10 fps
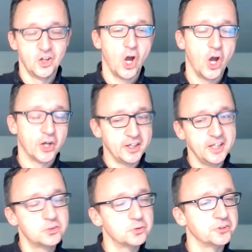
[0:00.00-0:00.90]
a cake
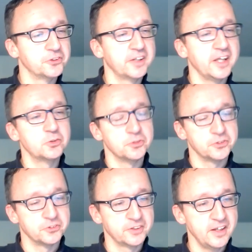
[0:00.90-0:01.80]
to another cake to
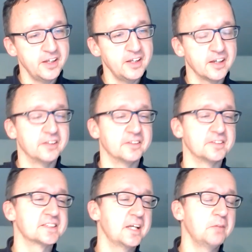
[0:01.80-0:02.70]
another cake, and at the
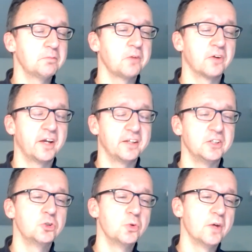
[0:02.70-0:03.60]
same time you're adding
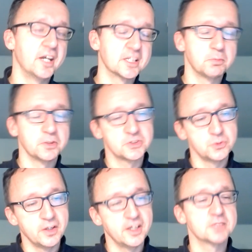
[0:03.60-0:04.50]
2 eggs plus 2
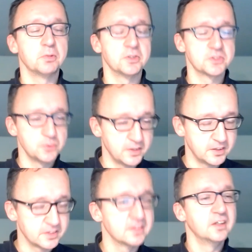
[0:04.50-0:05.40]
eggs plus 2
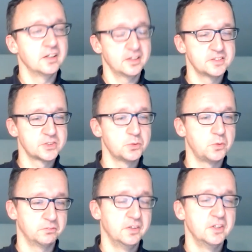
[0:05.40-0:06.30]
eggs, and so on.
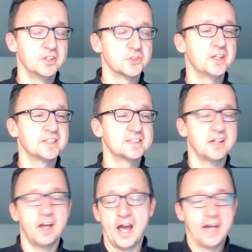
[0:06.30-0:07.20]
So that's
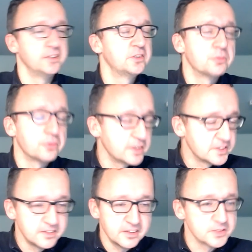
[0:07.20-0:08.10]
additive
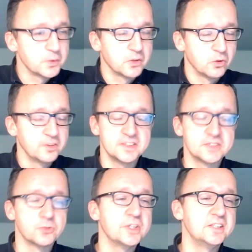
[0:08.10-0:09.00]
reasoning, as we call it. It's a
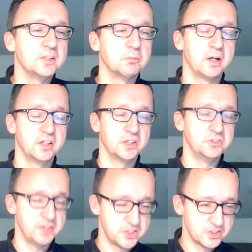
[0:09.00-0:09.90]
reasoning by
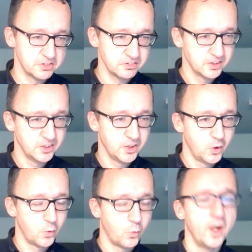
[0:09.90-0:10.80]
addition,
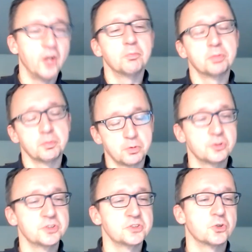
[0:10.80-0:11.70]
while
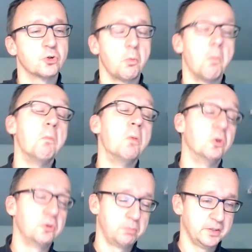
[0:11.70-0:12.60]
proportions are
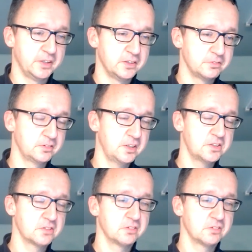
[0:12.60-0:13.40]
multiplicative in nature.